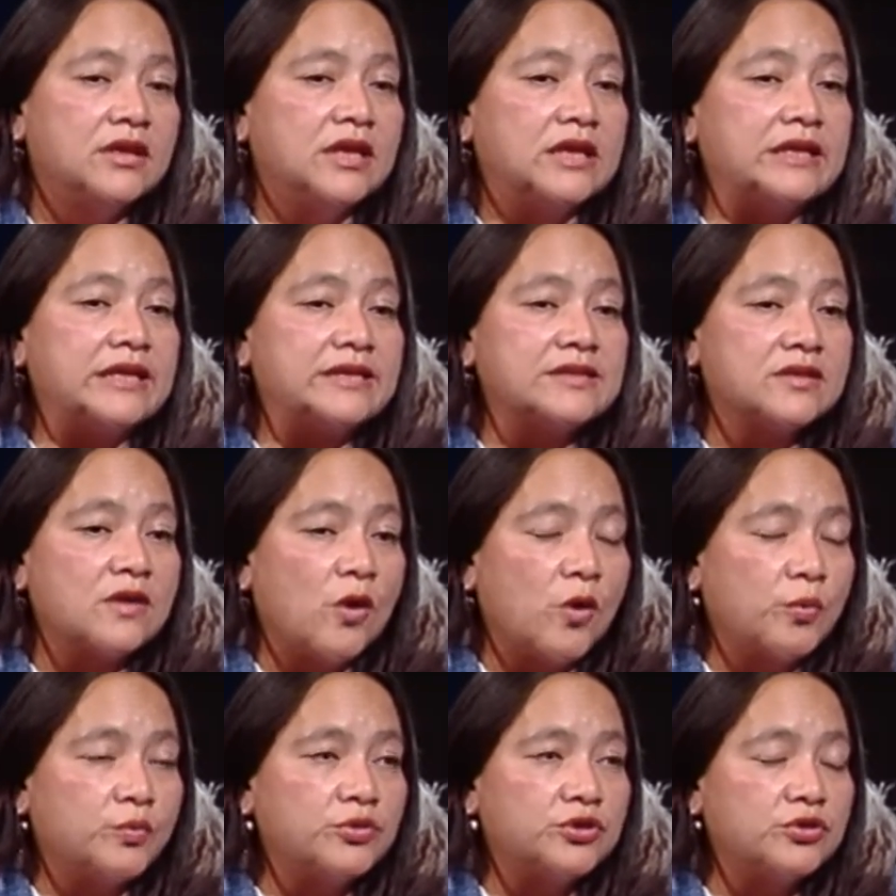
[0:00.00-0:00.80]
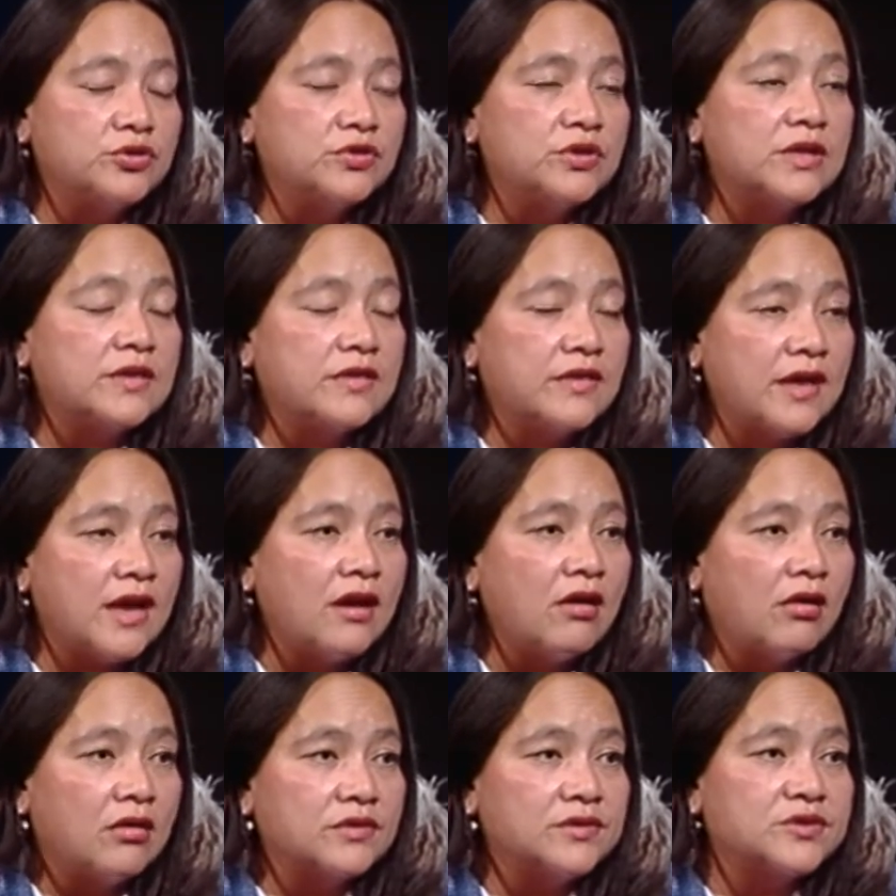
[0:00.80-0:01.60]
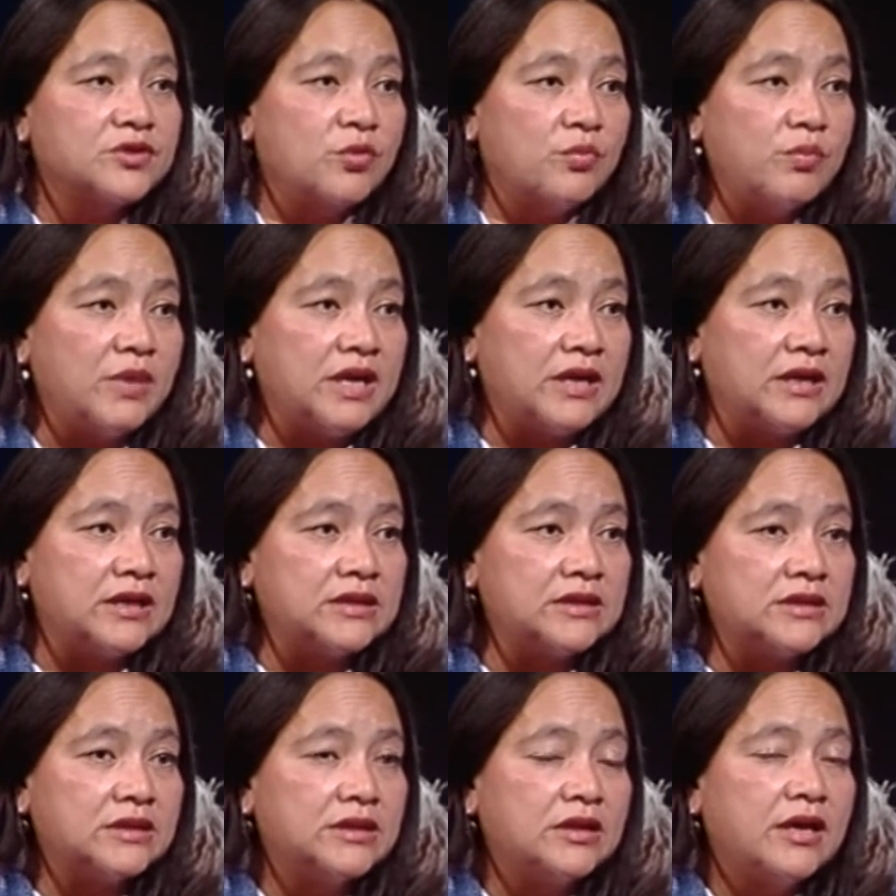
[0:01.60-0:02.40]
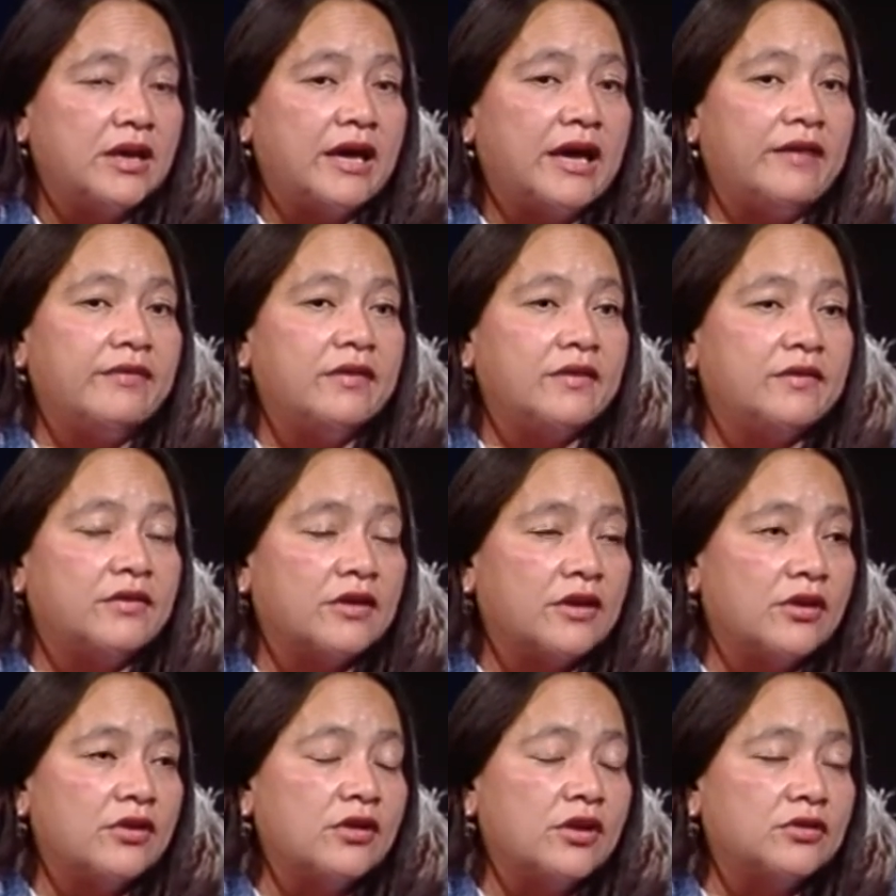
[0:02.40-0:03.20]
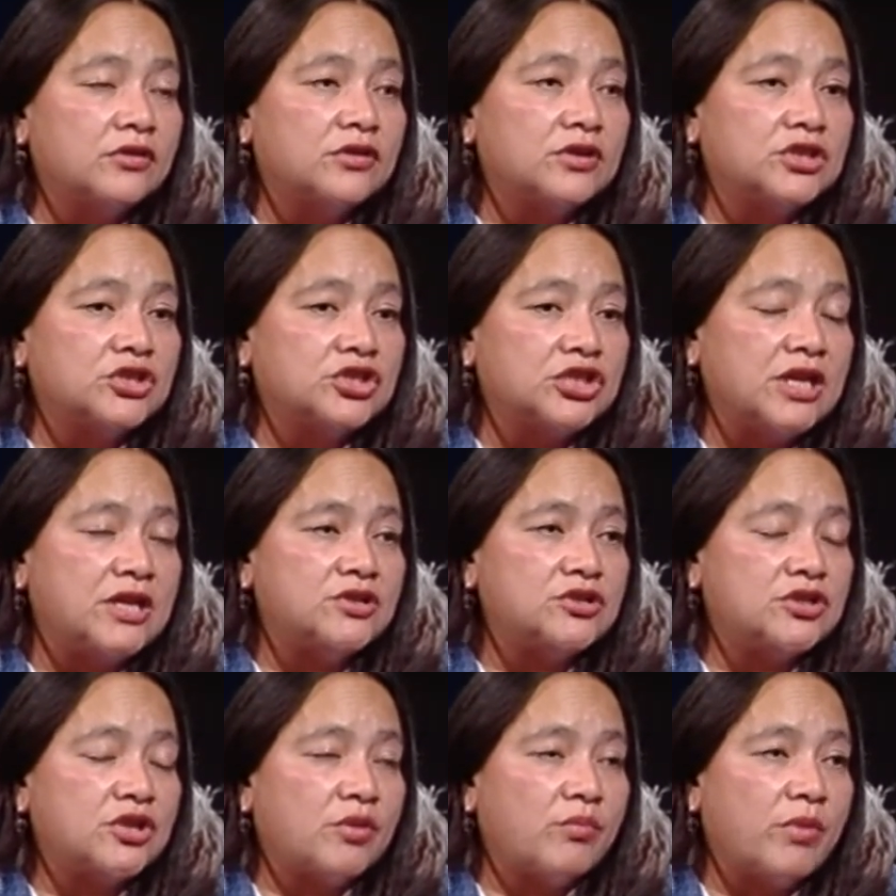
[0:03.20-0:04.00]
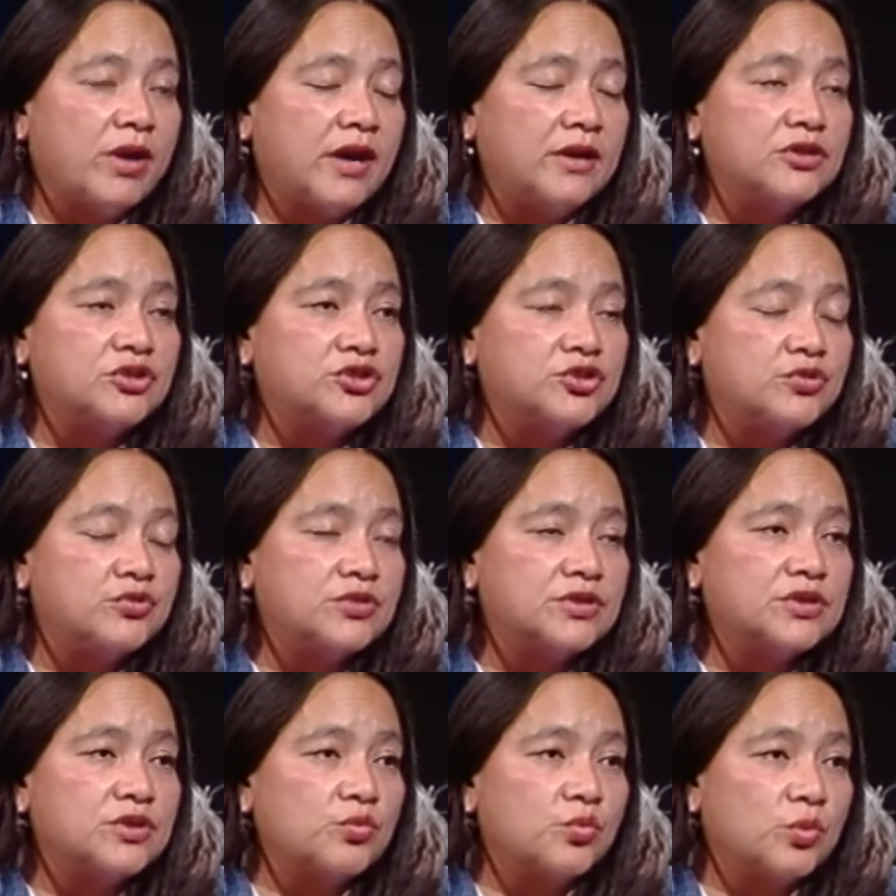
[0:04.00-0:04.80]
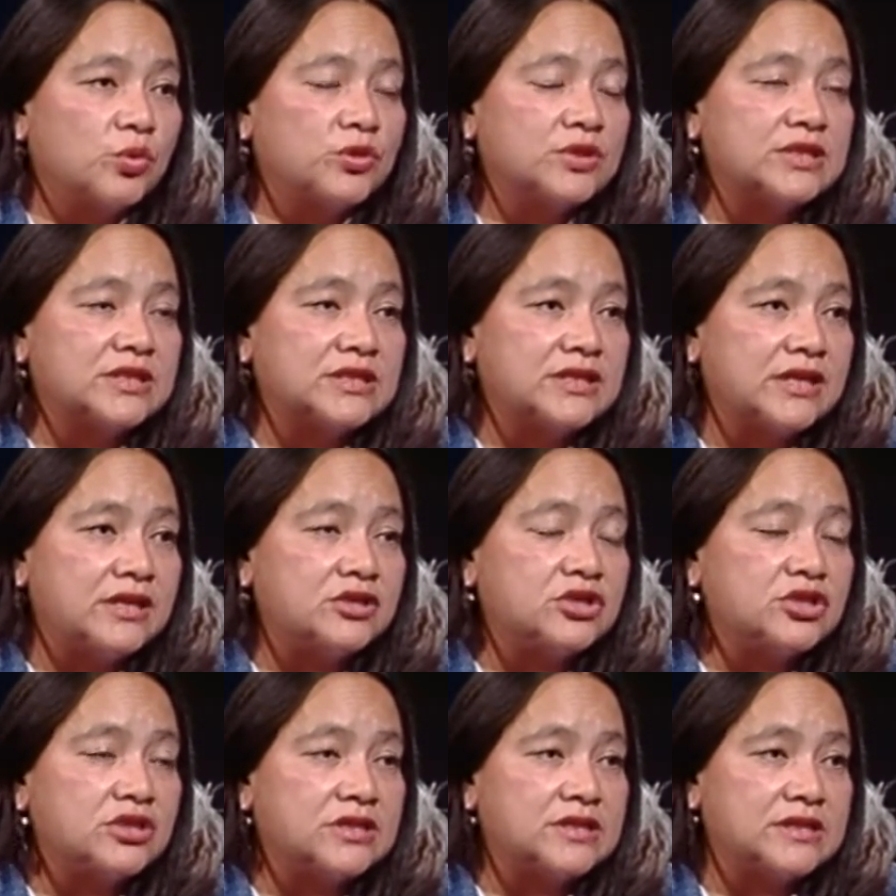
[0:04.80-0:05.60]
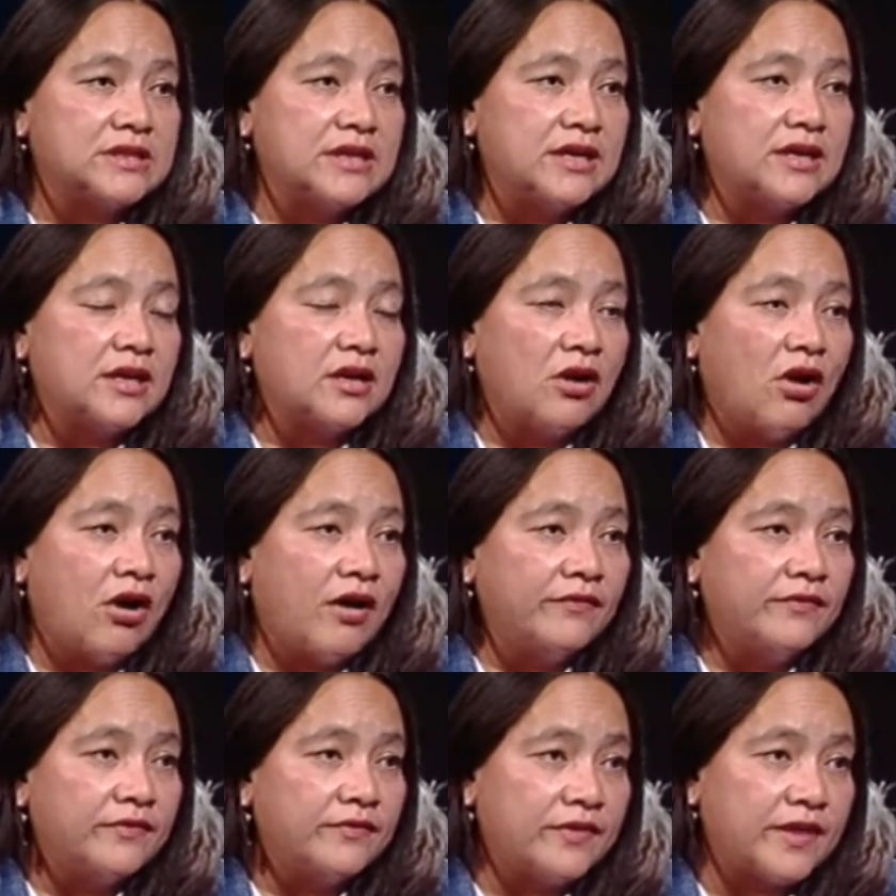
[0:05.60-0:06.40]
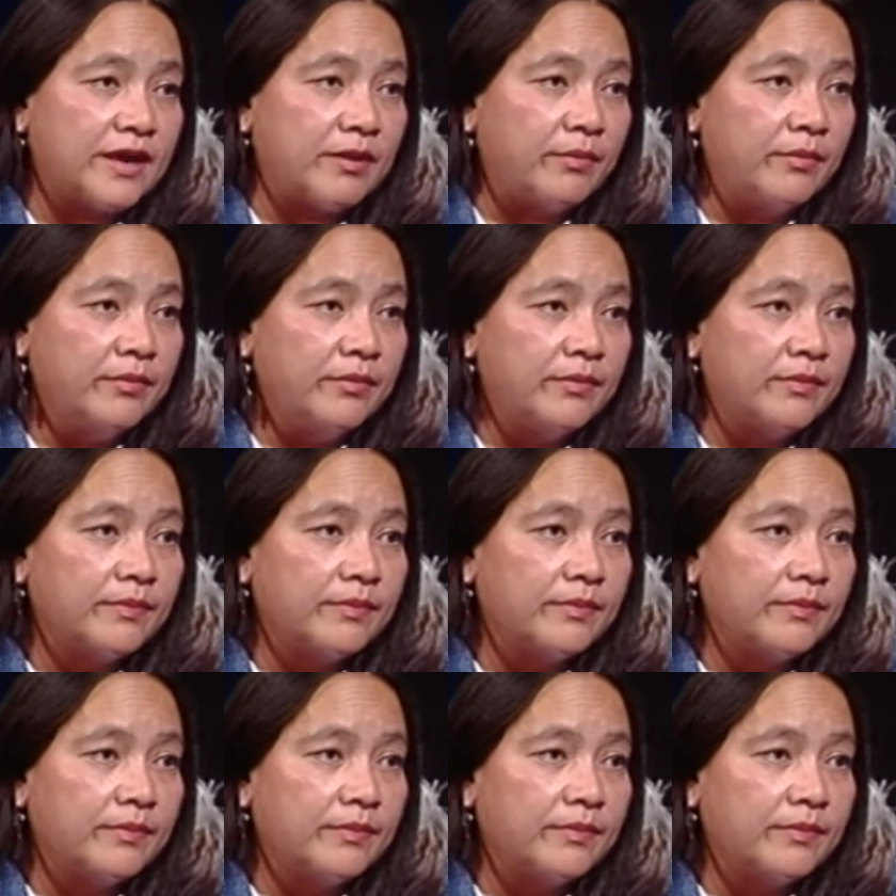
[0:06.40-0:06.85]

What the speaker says: Let's hope, too, that they also mean it, and that they're not going to change their mind as soon as the world's attention is taken off of them.